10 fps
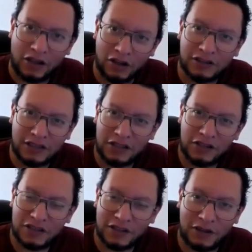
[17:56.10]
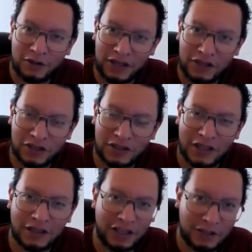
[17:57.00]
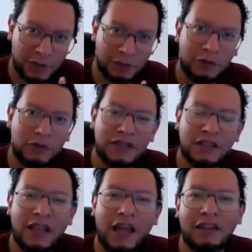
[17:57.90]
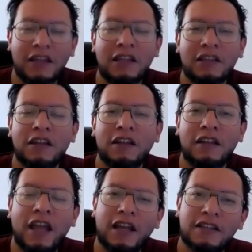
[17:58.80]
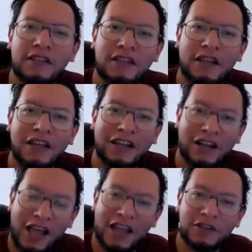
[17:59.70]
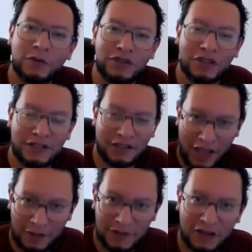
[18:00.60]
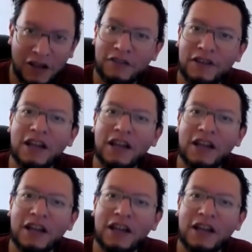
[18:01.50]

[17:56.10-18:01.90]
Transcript: continuous evaluation techniques, but we will see that in the next class, which is types of